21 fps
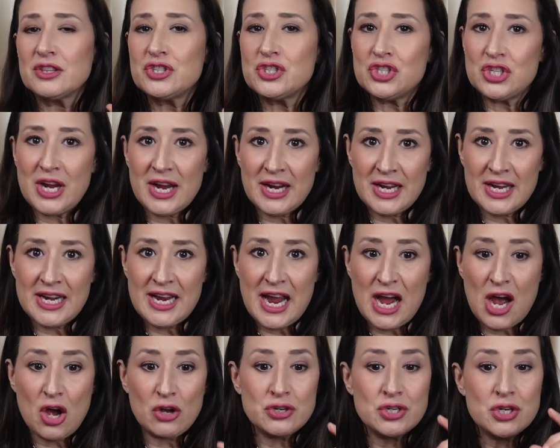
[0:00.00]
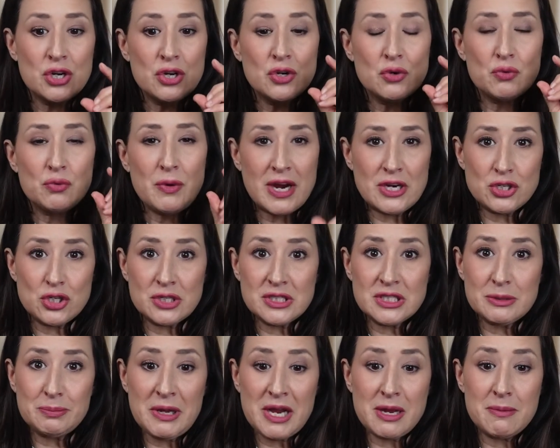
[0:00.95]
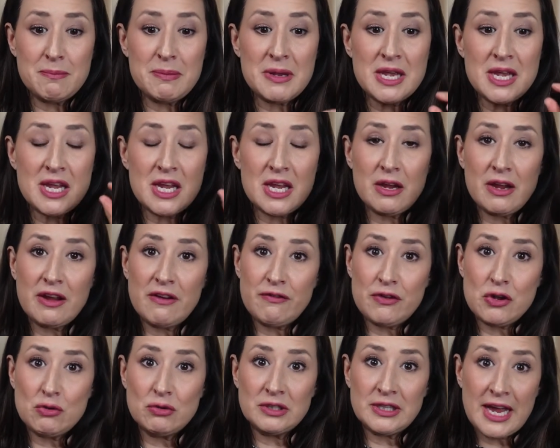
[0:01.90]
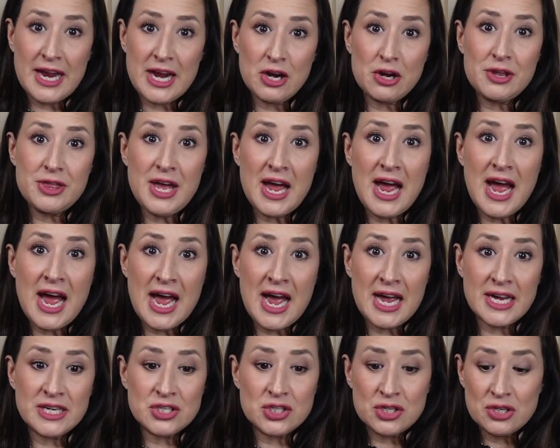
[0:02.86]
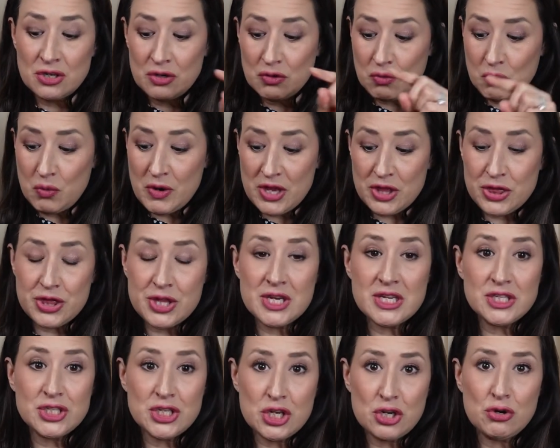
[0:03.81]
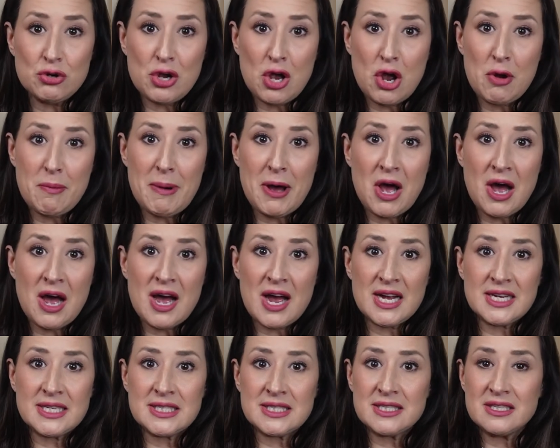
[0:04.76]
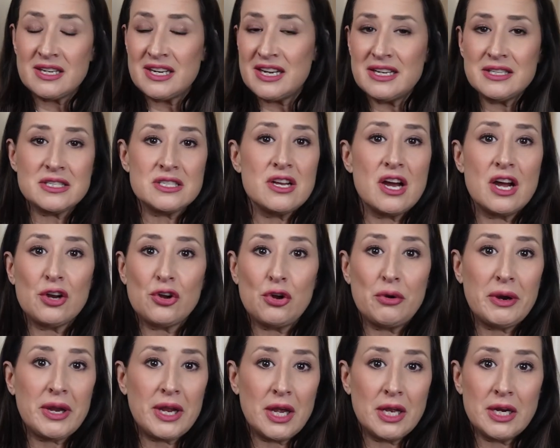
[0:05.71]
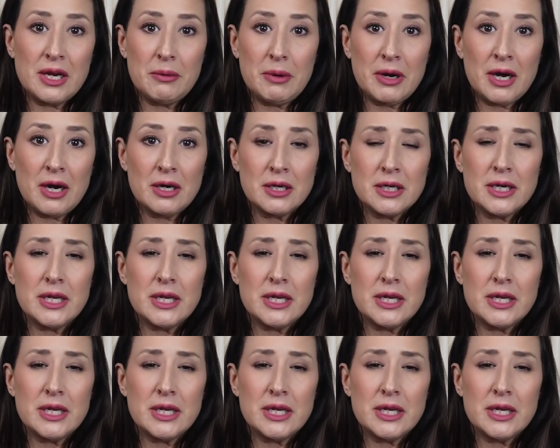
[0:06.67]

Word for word: Check it out. Rachel's Plan Bee, if you layer that with this Hugo Boss, it's not going anywhere.